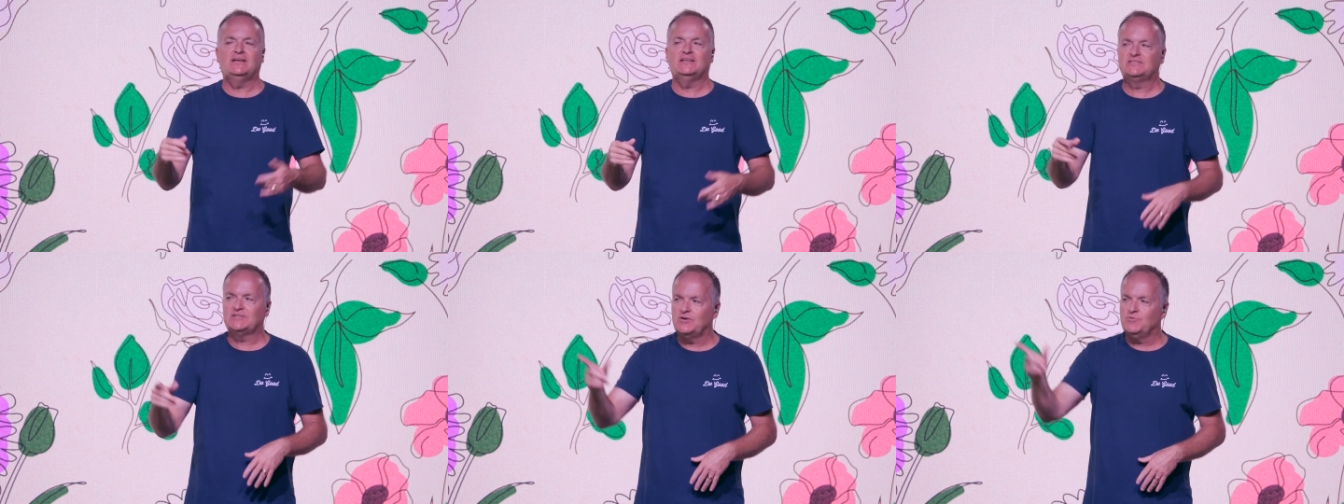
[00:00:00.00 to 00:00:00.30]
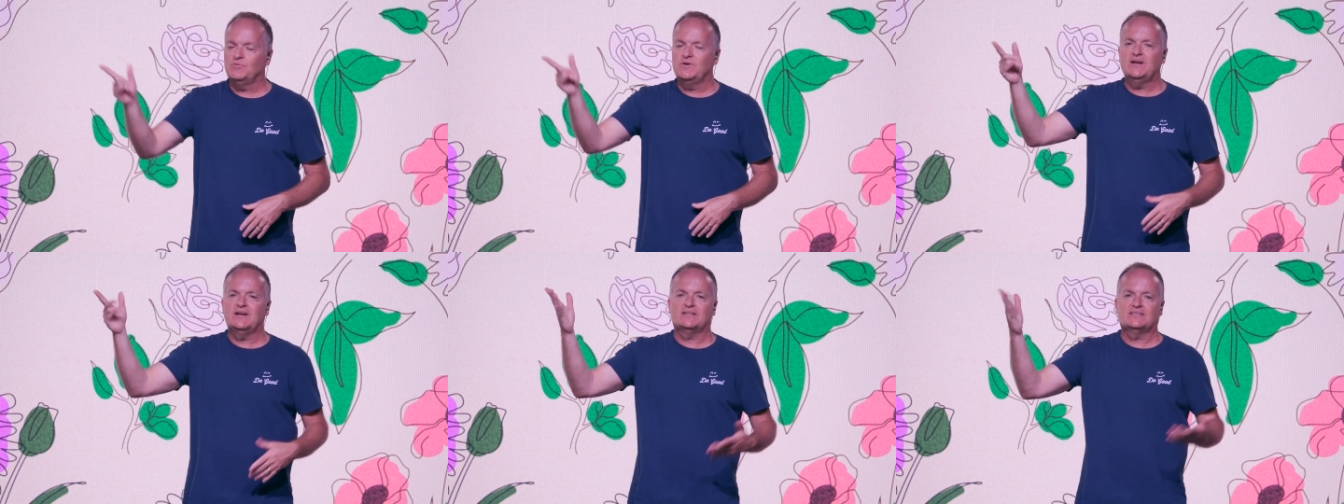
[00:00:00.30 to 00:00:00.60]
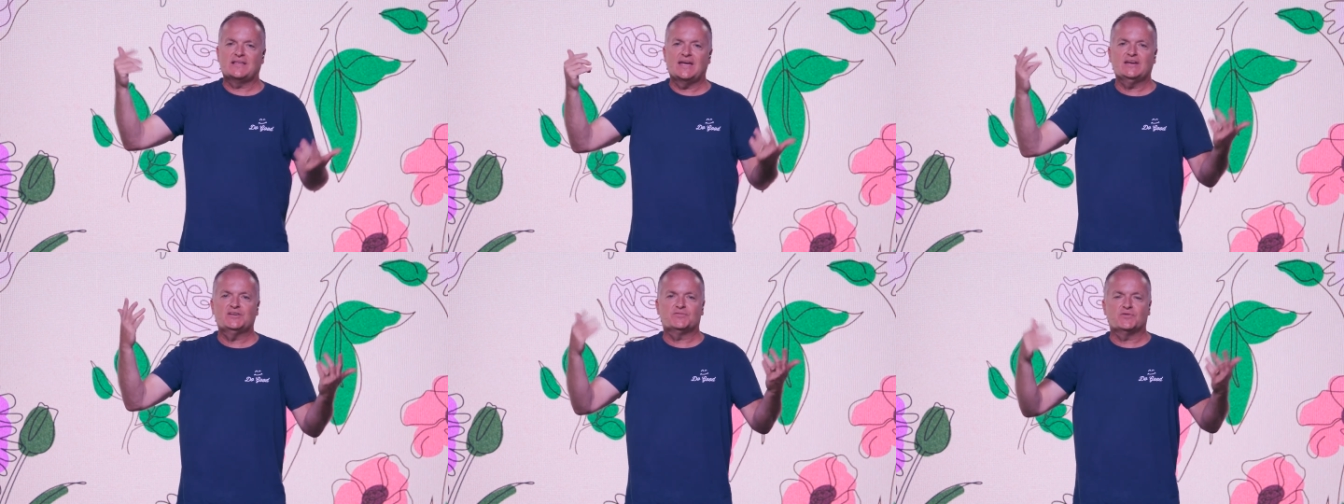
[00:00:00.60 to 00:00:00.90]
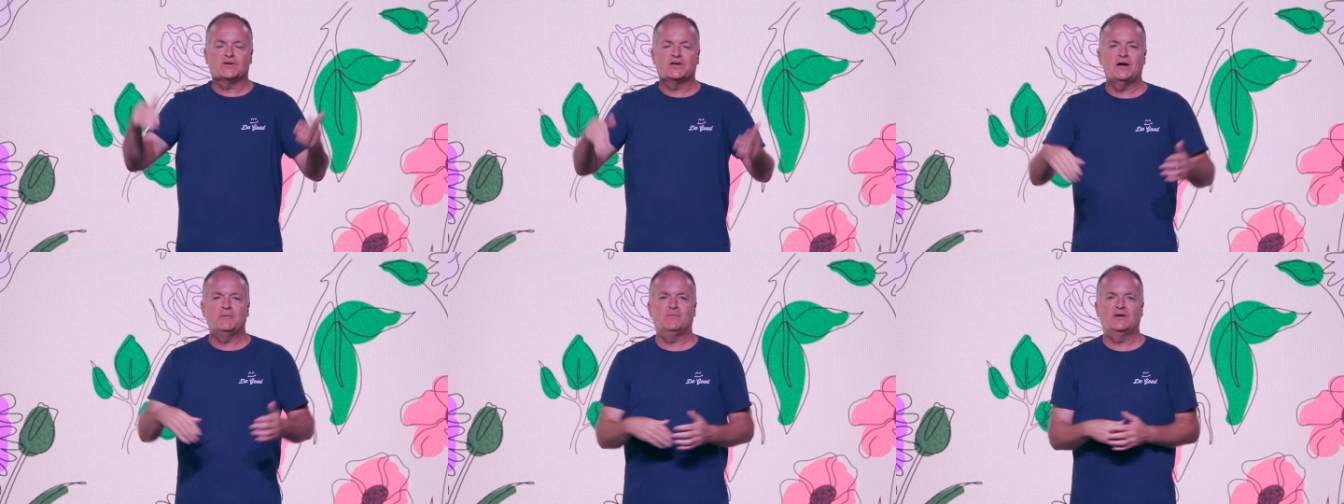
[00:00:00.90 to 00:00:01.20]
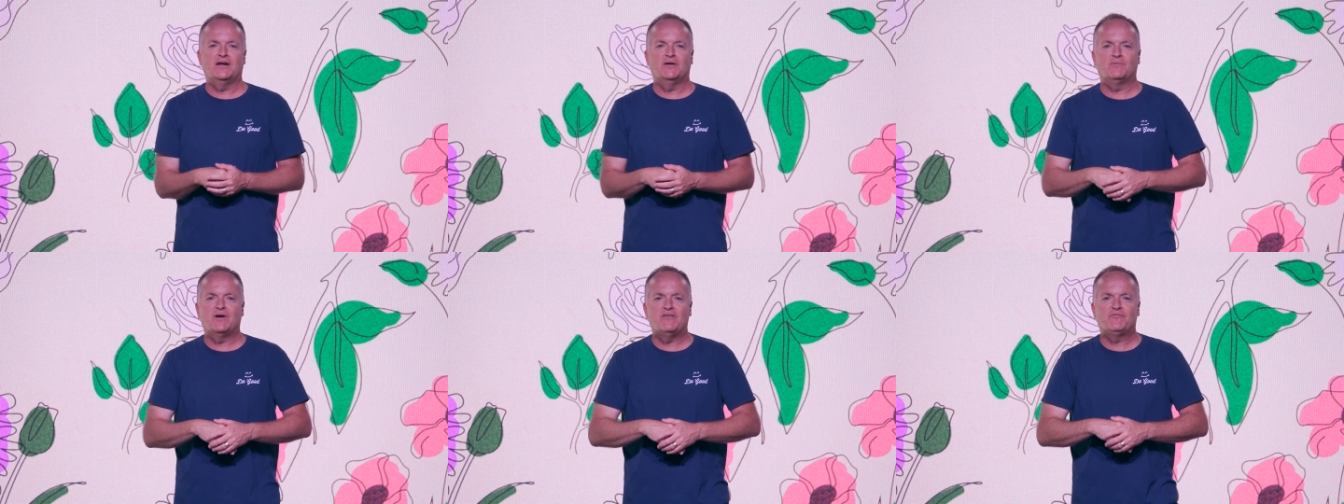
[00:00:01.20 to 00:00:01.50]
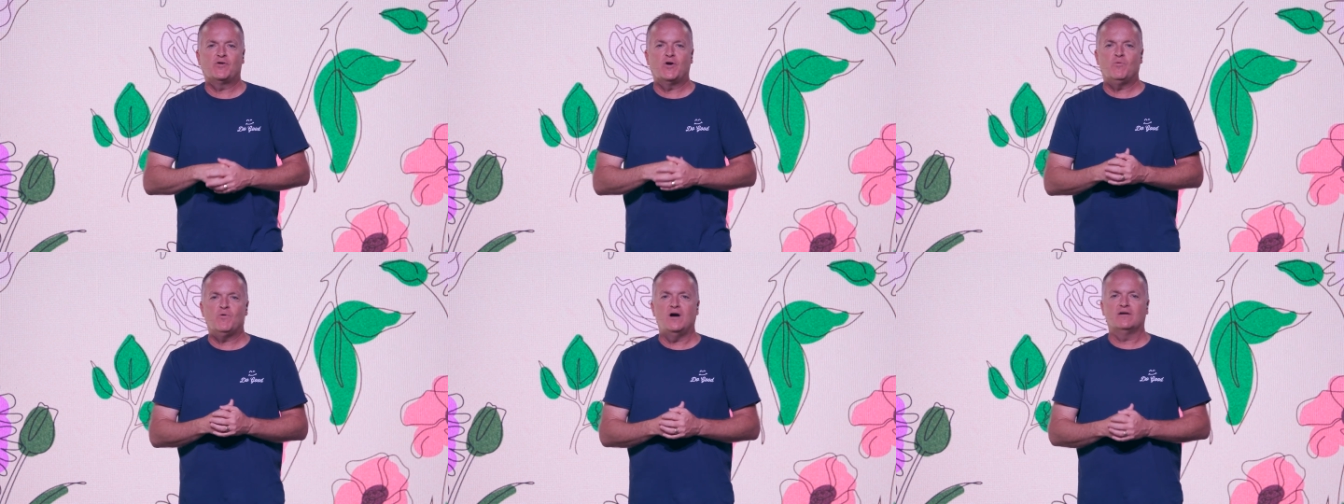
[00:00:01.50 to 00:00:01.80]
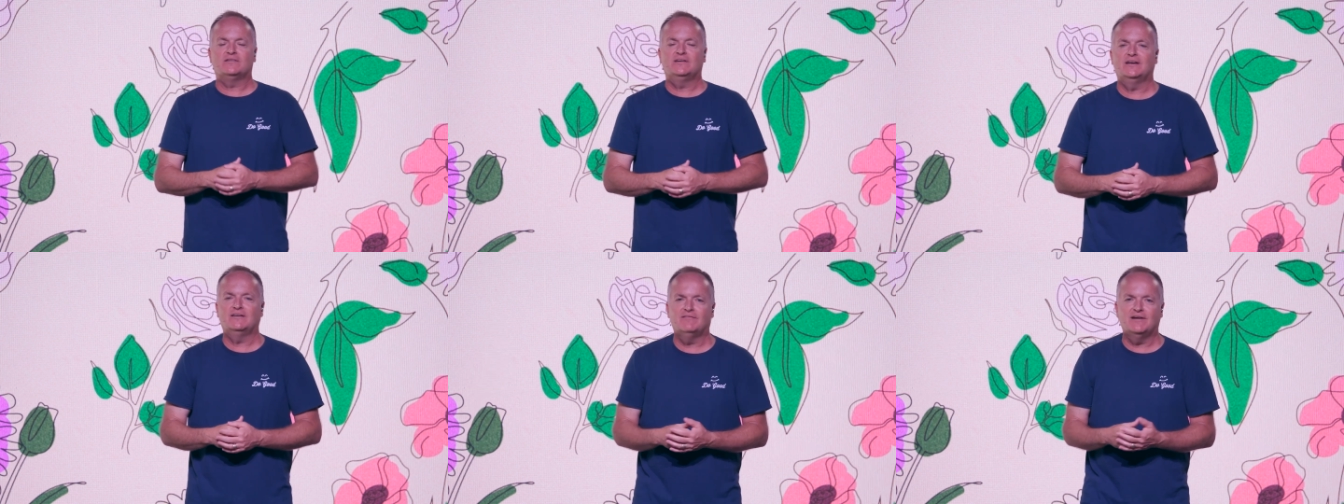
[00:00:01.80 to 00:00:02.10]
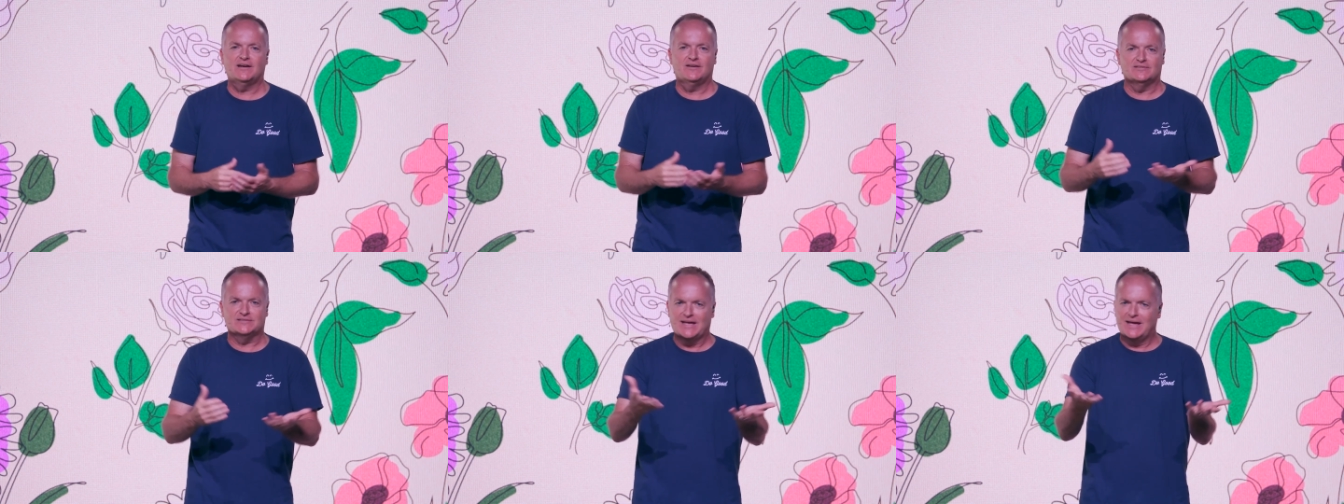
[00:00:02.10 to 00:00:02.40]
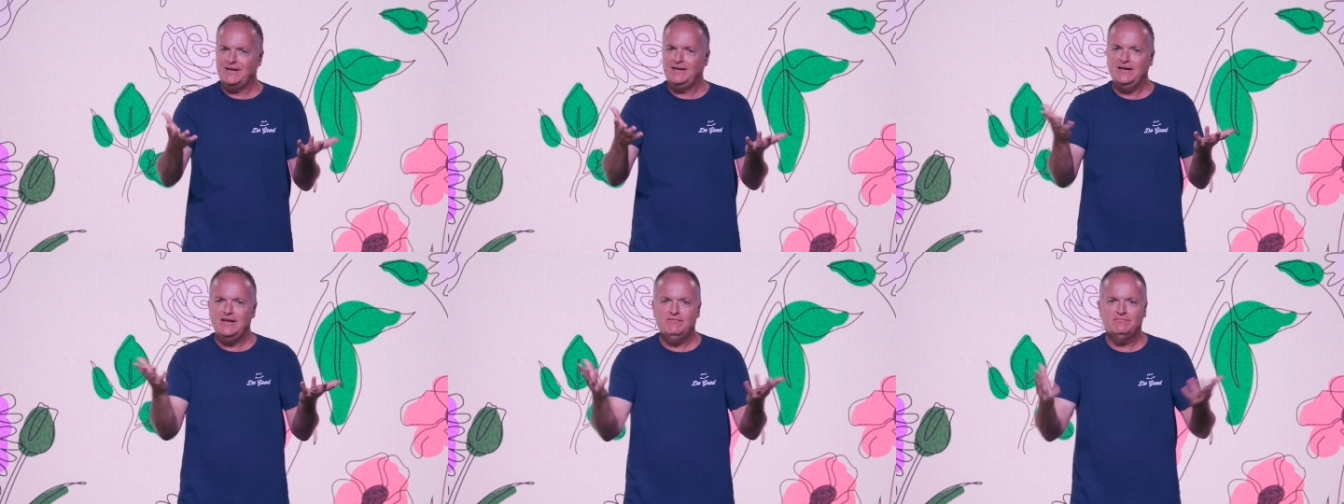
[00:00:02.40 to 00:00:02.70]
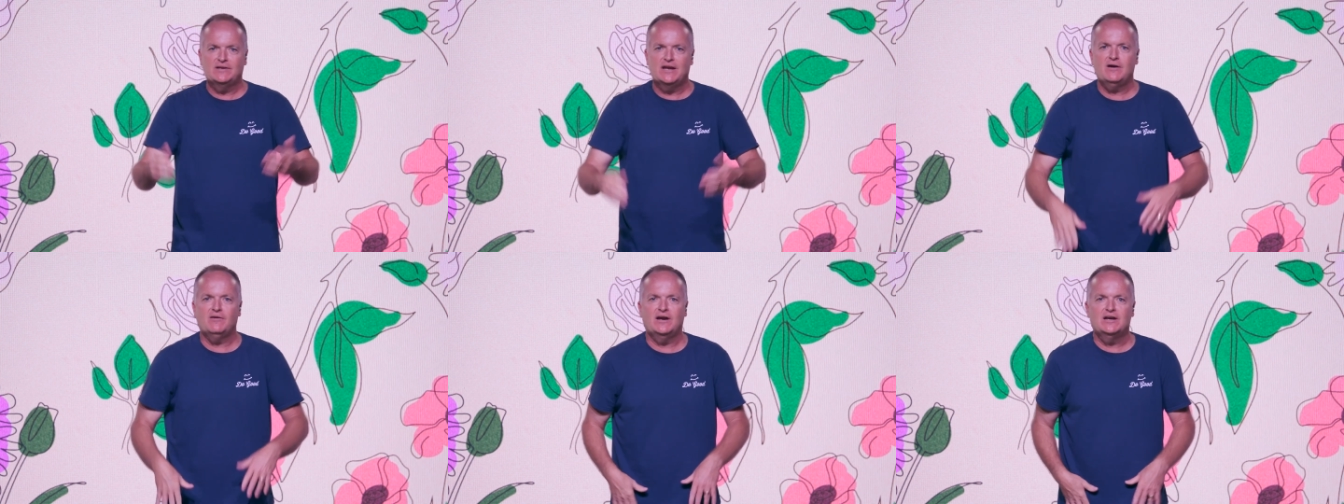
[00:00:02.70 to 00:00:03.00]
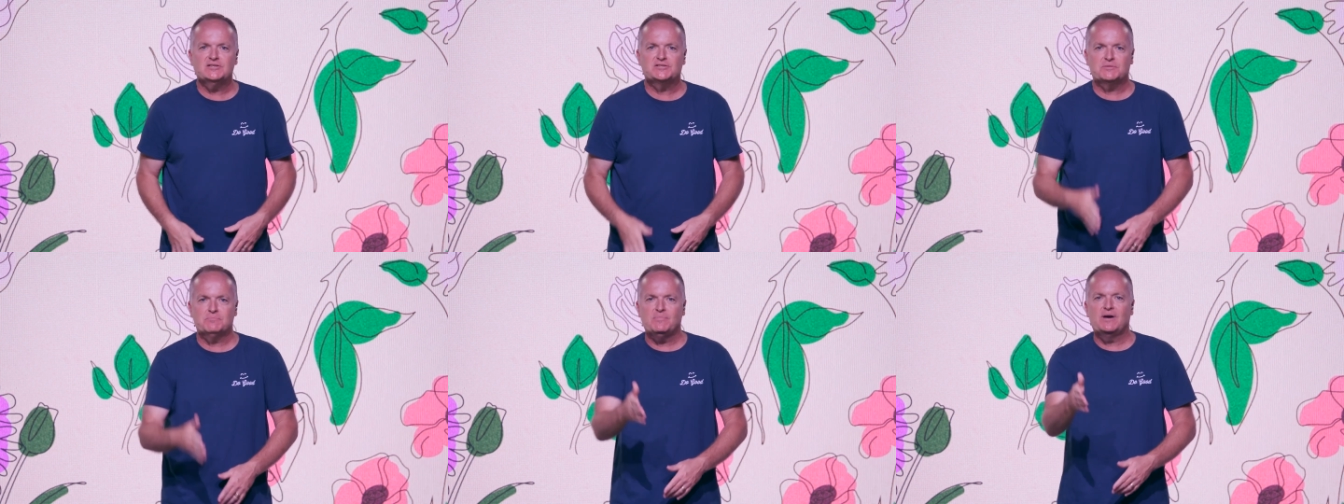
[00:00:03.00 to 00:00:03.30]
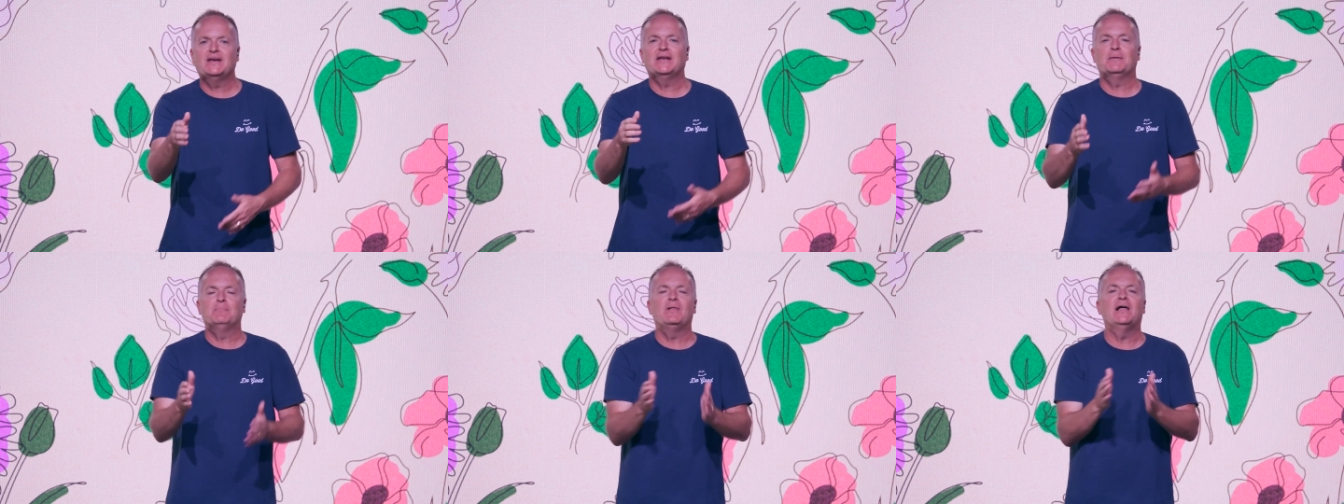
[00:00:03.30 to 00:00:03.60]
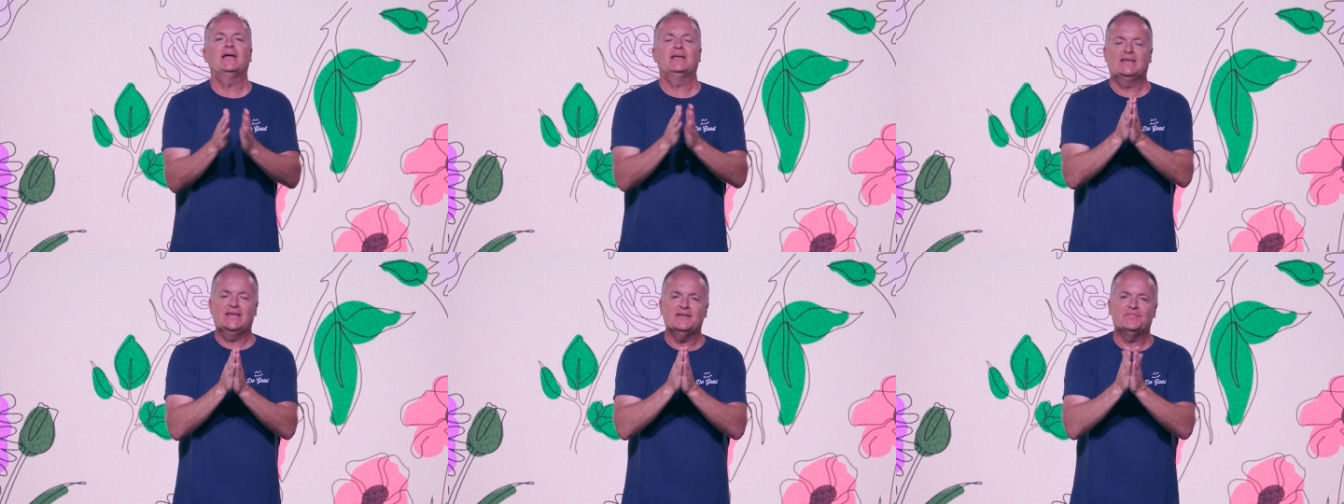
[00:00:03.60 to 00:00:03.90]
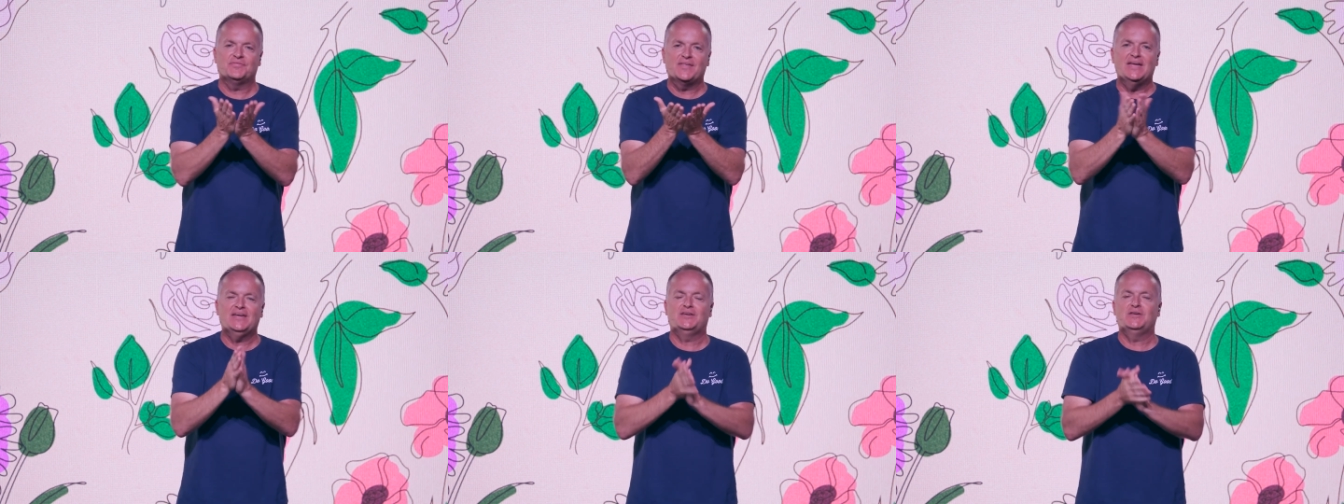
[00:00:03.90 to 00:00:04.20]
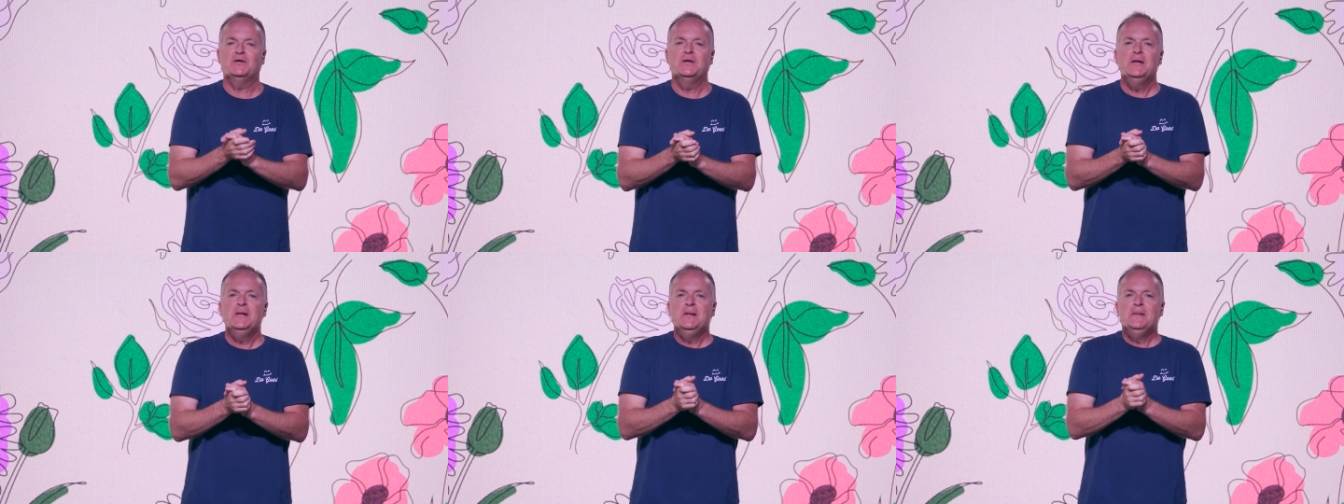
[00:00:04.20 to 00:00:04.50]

So Rick, thanks for coming up. Right before I walked in, Rick goes, I didn't even know. Here's some money. I'm like, yeah, thank you.